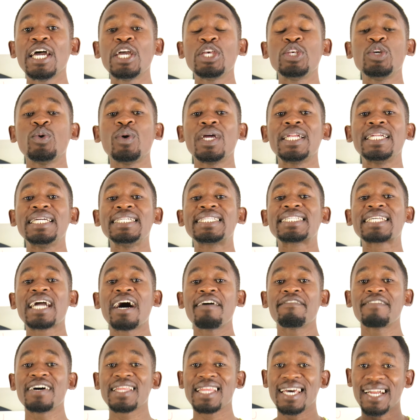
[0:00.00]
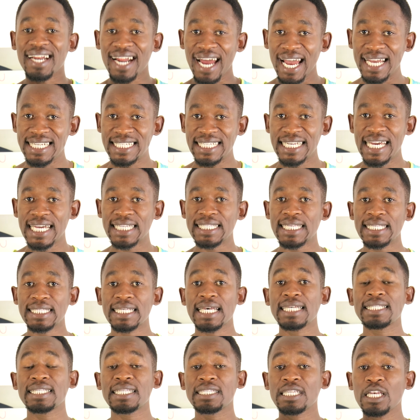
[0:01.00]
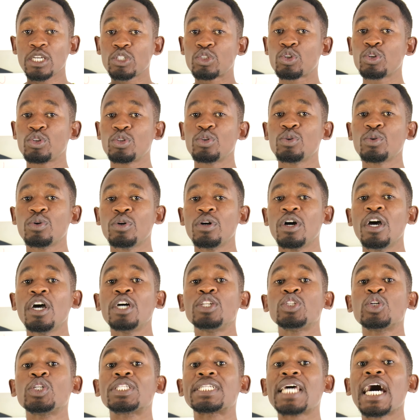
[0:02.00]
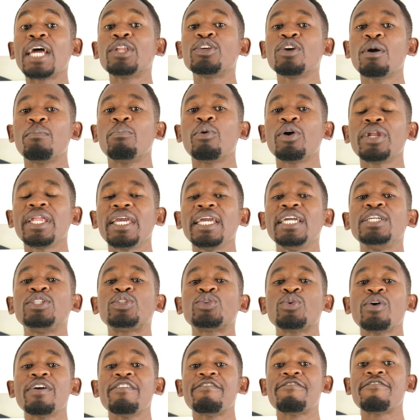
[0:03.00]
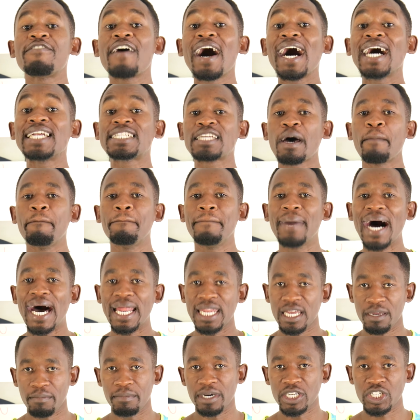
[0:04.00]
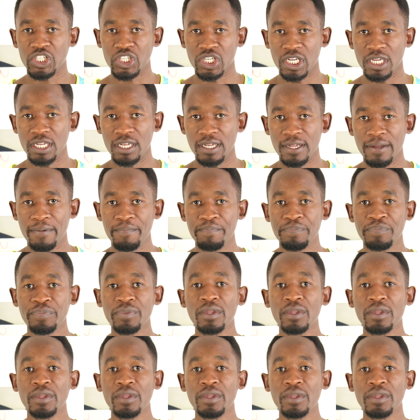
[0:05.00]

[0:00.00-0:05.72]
you will discover the right exercises to do to turn your body into a fat burning machine.